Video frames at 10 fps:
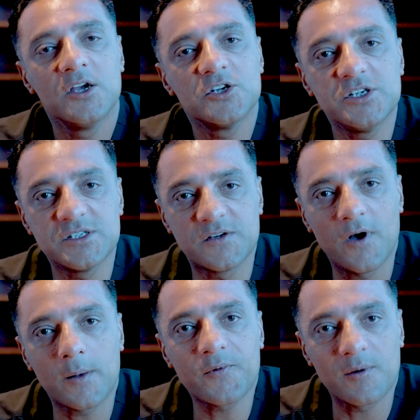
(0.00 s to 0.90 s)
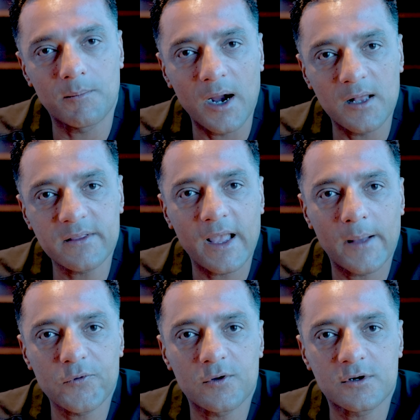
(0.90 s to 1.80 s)
She's developed some mild
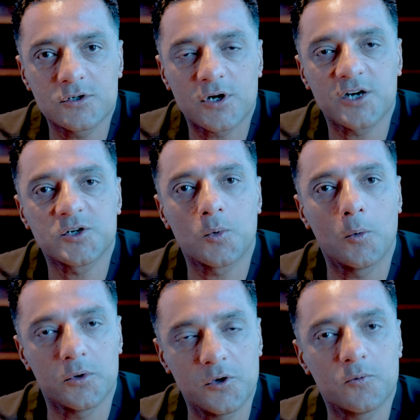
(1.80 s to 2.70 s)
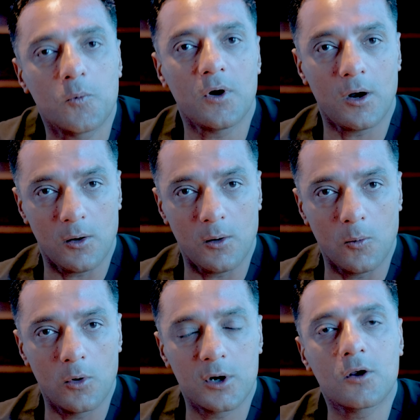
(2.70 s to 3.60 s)
capsular contracture where we'll do a
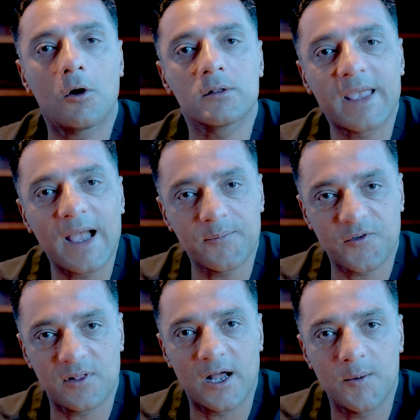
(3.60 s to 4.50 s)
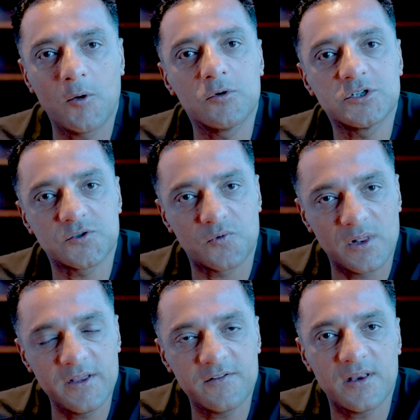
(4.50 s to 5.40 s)
word called capsulotomy, which is
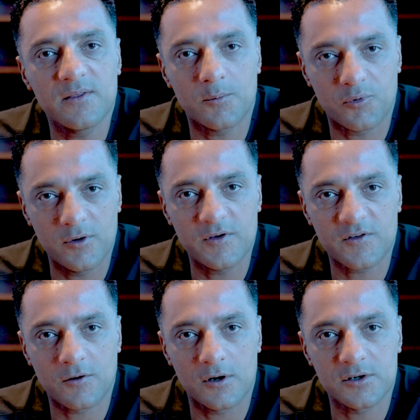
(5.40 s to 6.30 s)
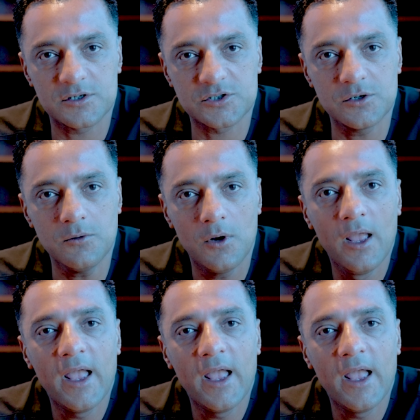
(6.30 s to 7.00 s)
releasing the previous scar tissue,